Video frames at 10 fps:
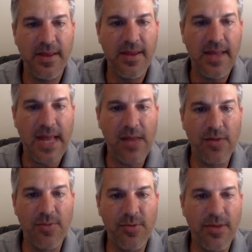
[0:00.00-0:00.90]

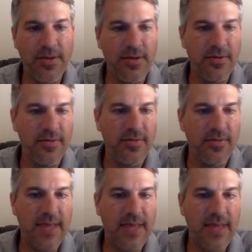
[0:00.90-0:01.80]
Howler
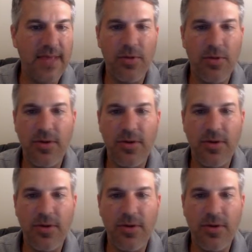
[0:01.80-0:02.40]
Brothers, Halbros,